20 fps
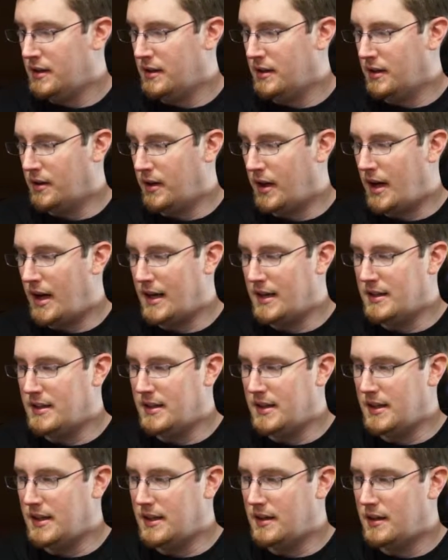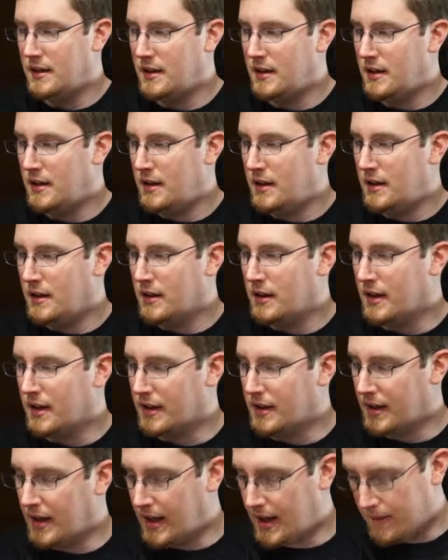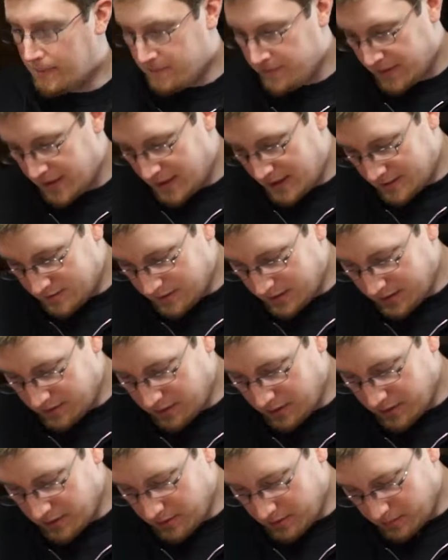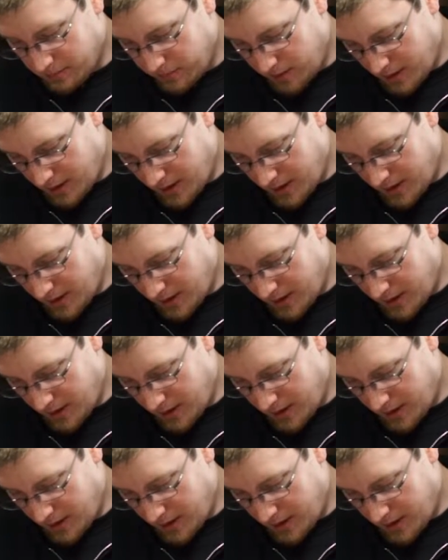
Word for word: you know, ID like that. Has a nice little